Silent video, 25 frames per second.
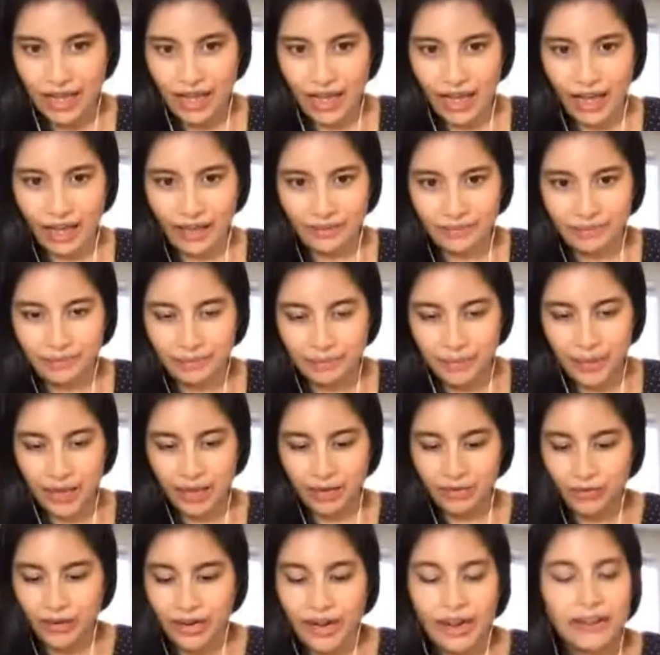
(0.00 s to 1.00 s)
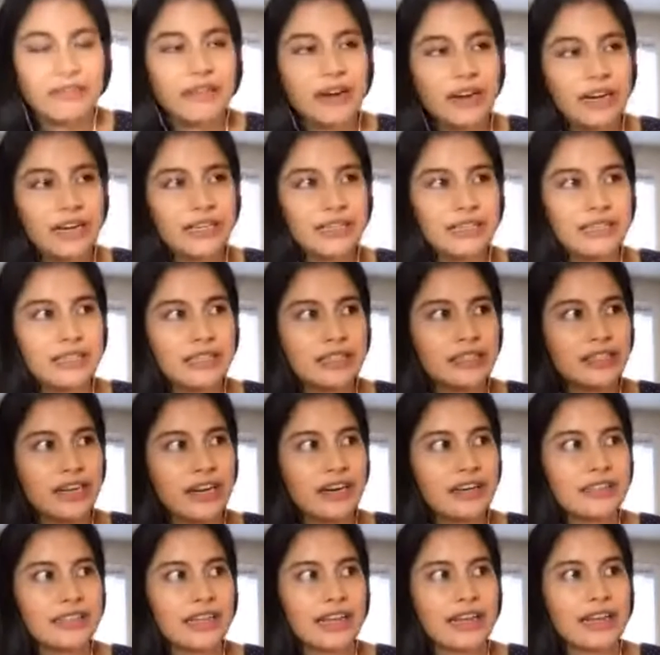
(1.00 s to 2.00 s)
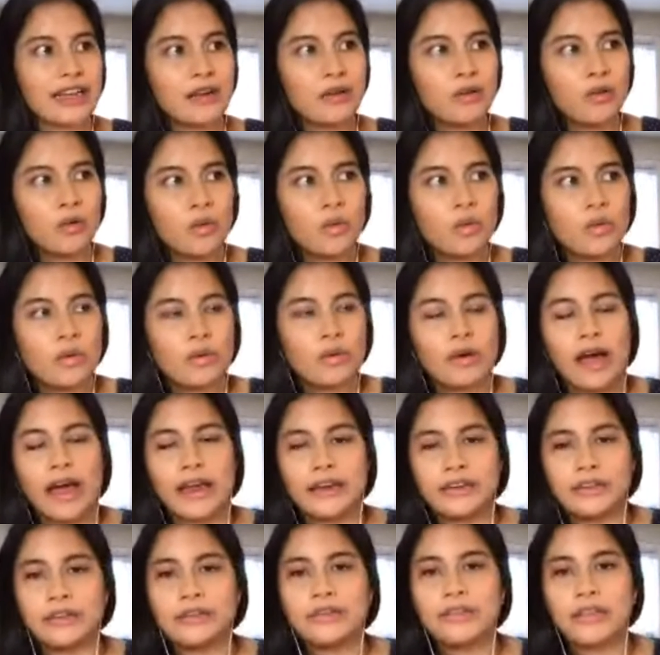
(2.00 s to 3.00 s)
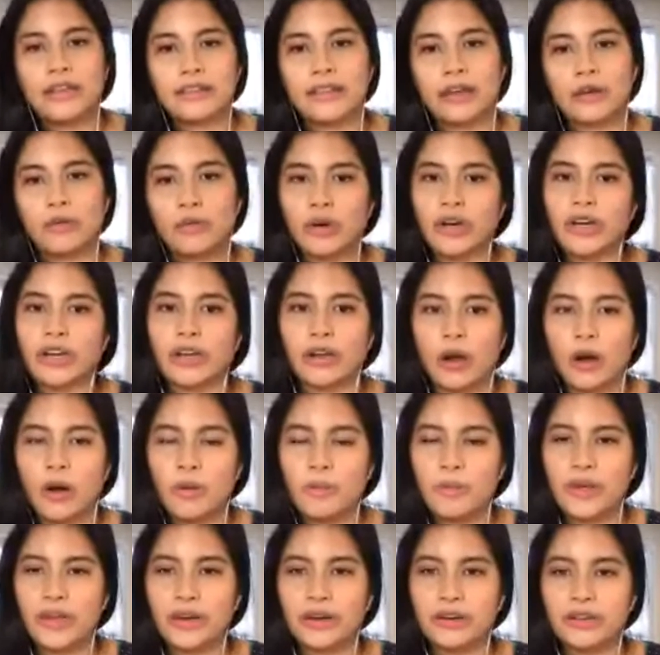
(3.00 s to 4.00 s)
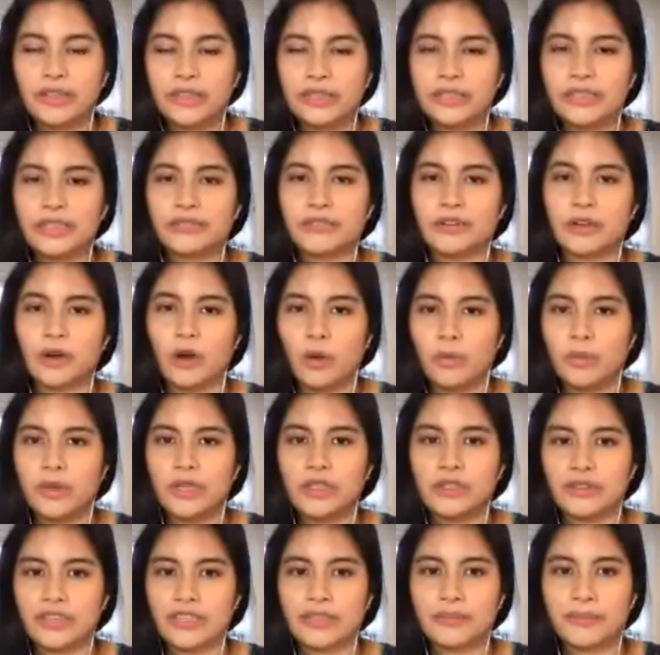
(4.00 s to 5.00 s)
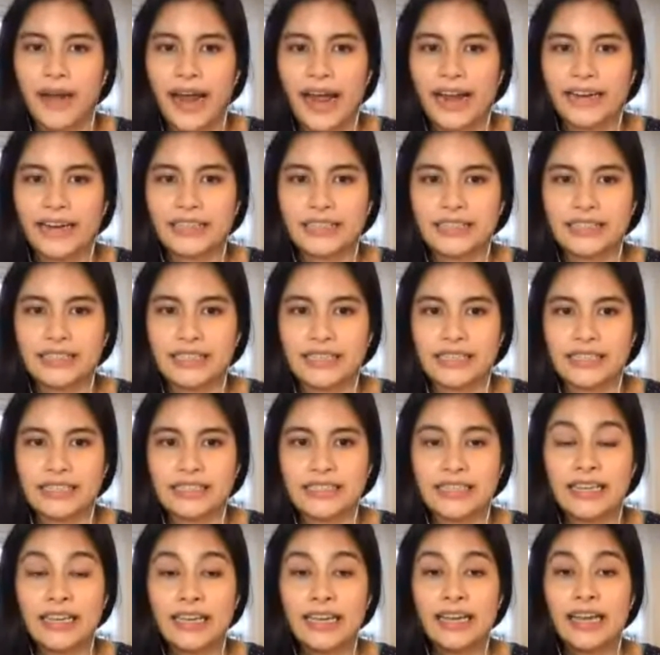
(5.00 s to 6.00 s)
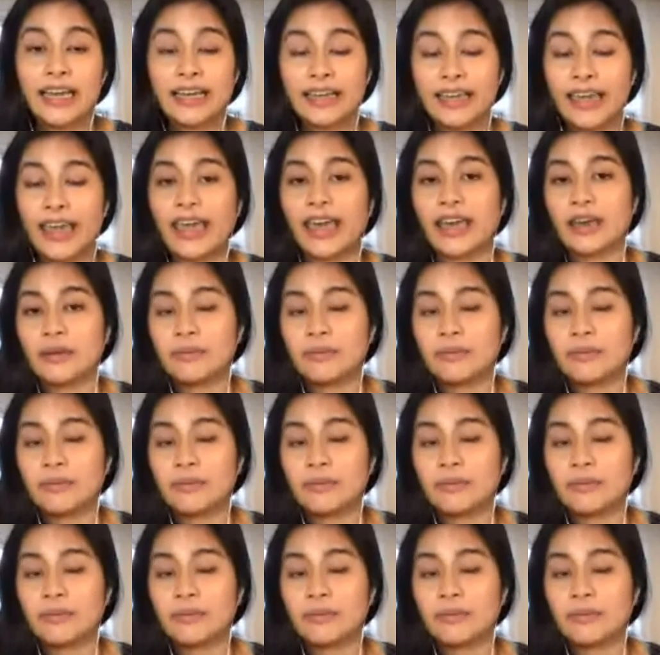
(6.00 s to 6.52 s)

um, but what i wanted to share is like i do think that working open or these different open source practices can